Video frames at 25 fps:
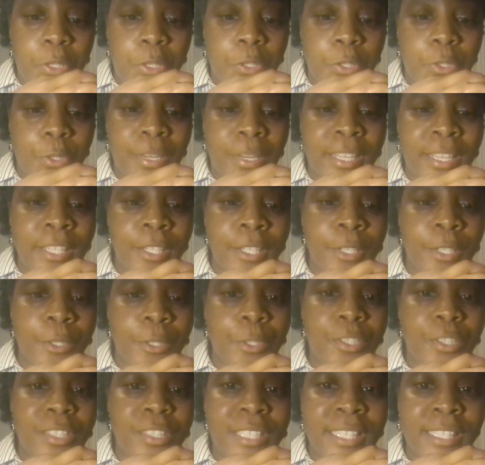try to
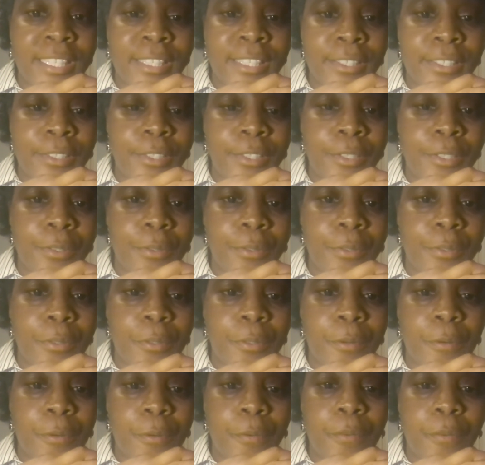understand
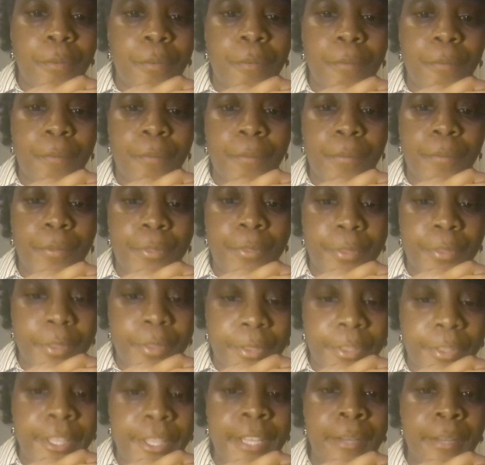
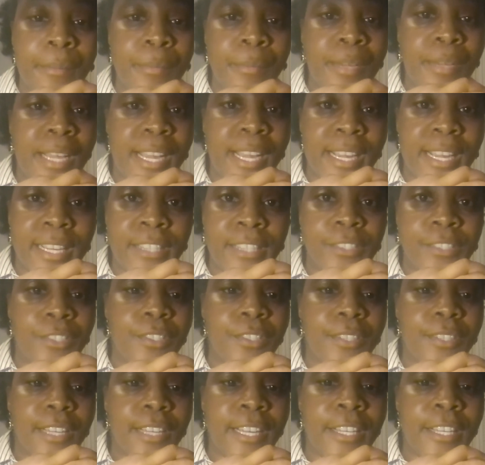them
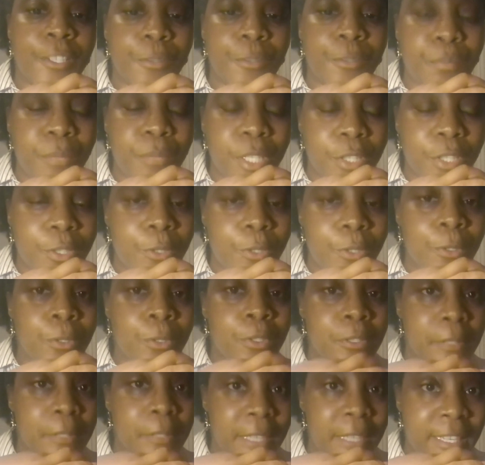as
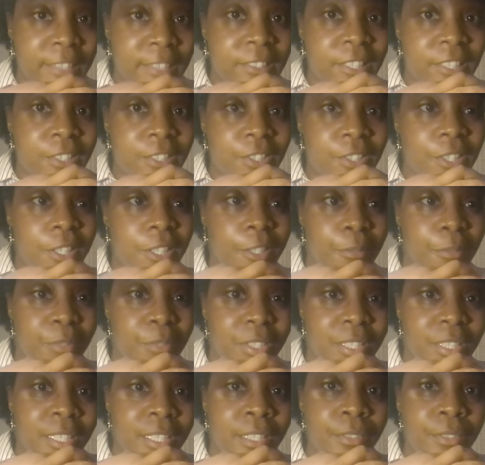ministers, as they saw
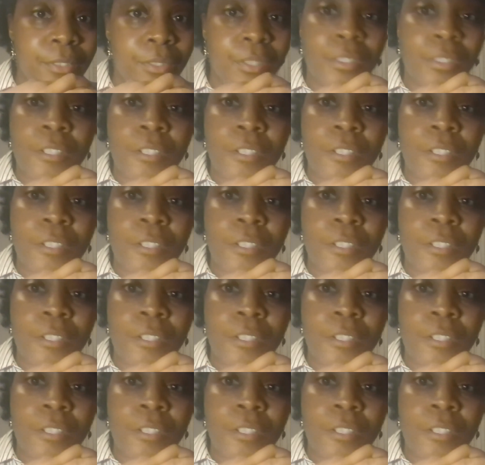themselves,